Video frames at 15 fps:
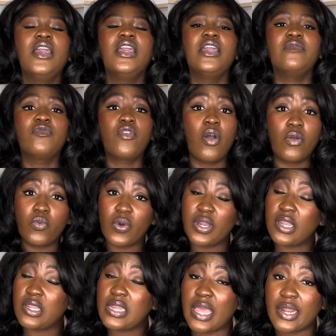if God
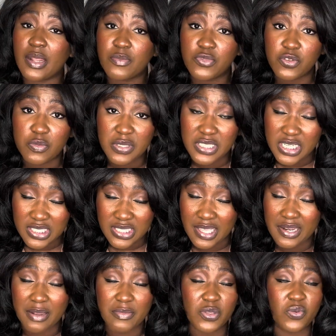wanted Adam to be just
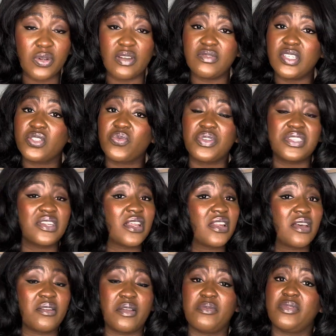Adam, he would have just created
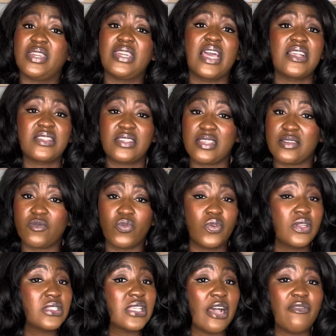Adam and that's it. He
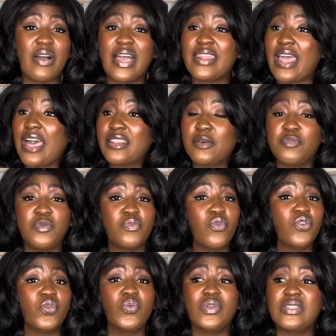wouldn't have had other people.
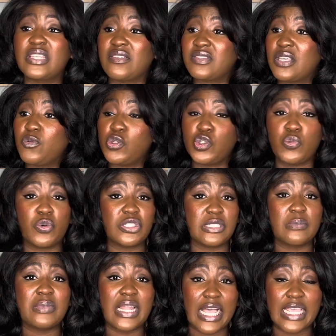He wouldn't have said we should
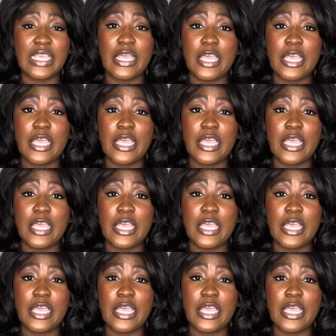multiply.